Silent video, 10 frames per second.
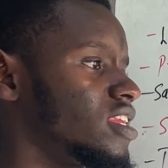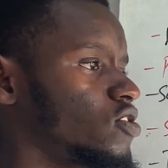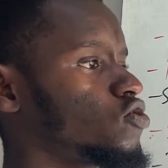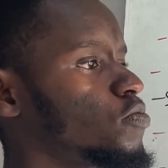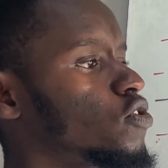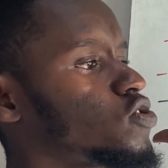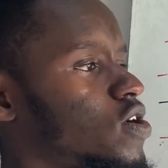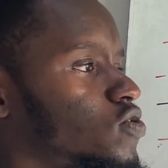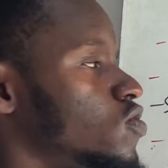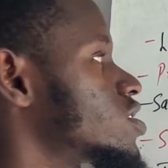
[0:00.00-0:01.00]
technological progress
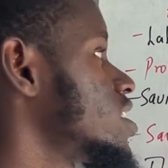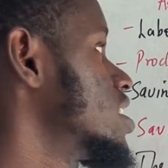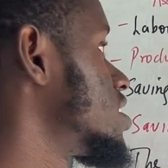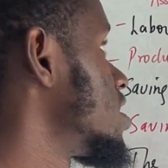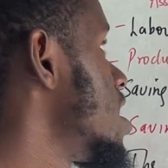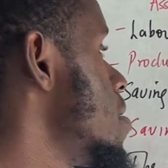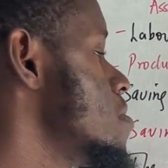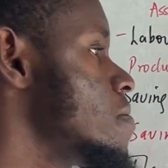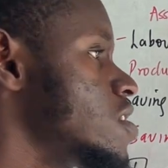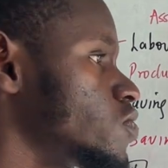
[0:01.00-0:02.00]
was constant.
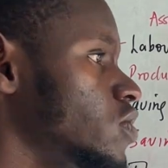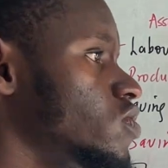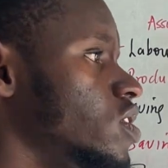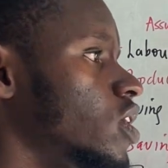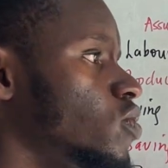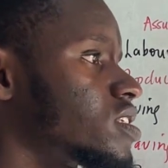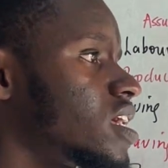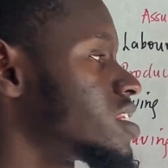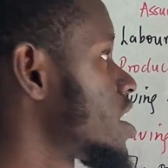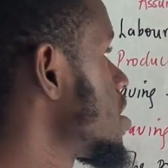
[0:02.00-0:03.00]
Remember, without
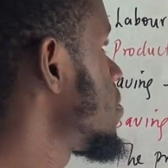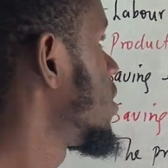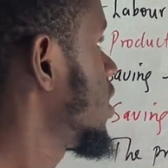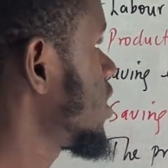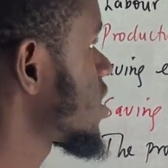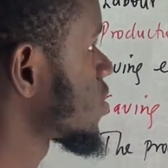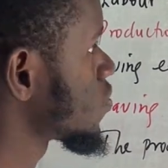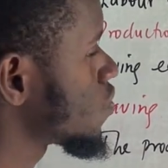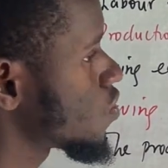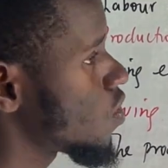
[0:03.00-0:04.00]
wasting any time, let us
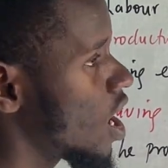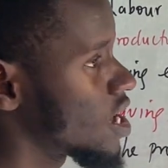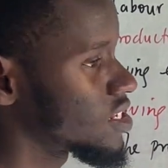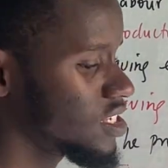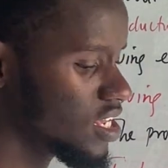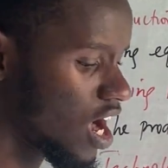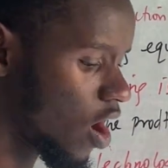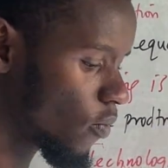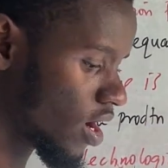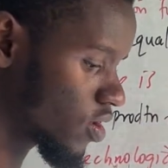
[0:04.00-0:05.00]
go and see
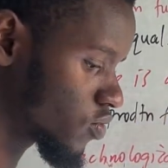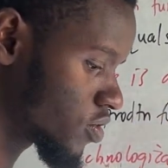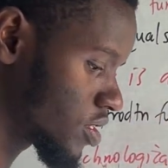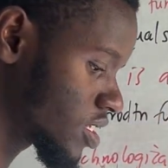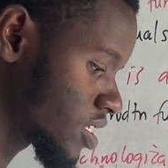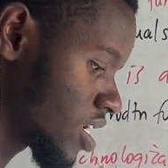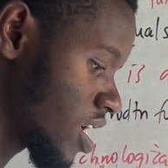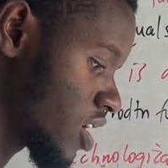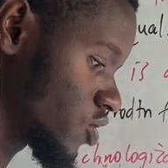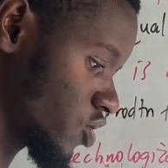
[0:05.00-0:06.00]
how we can do this
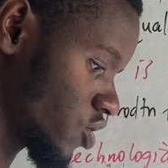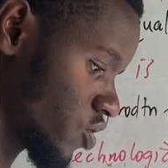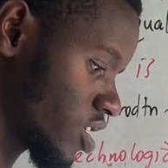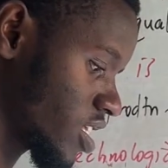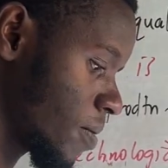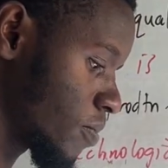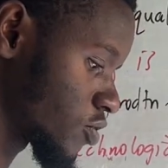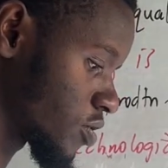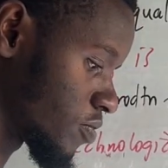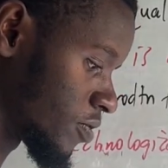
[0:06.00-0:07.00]
in the shortest time
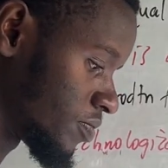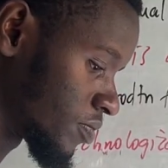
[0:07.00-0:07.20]
possible.